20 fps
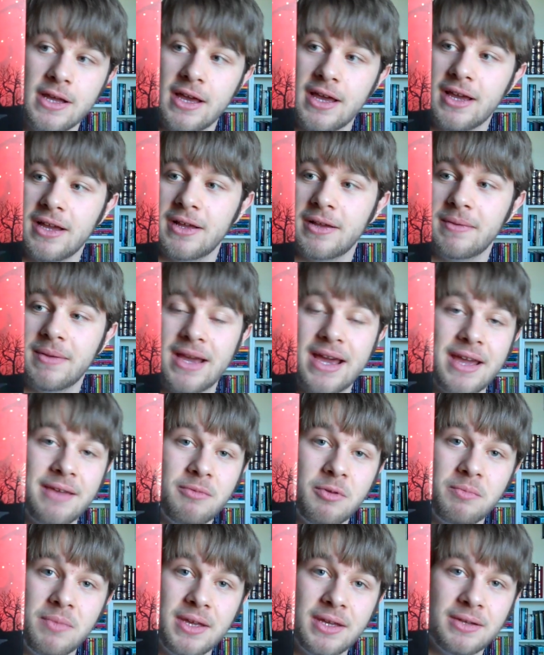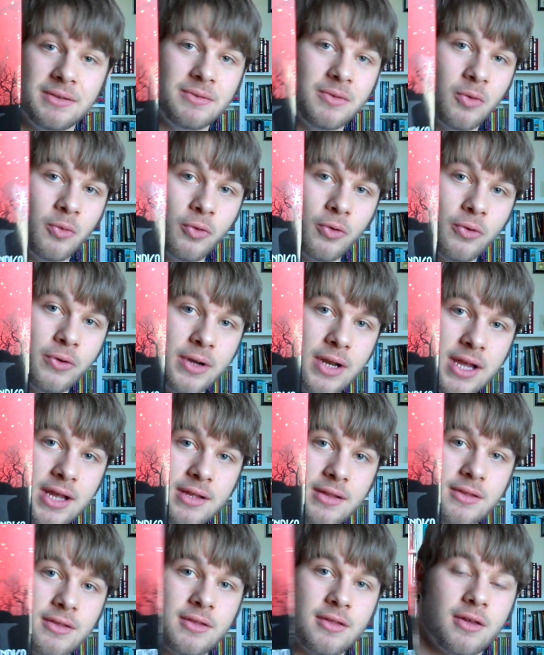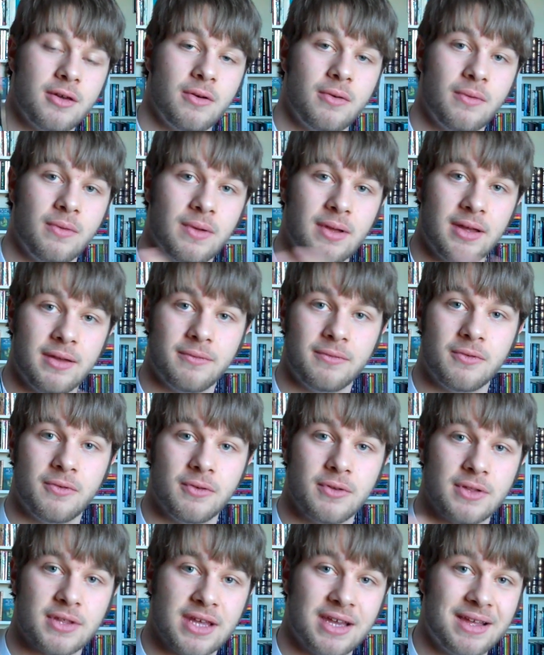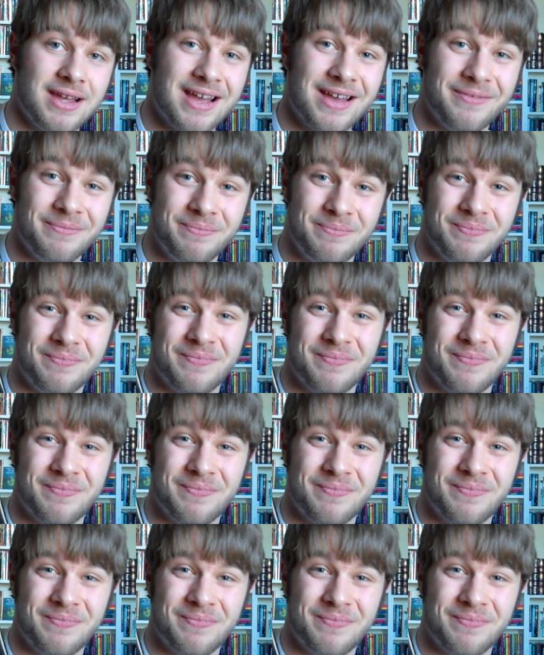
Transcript: Uh, I'm a big horror nut, so of course I, I,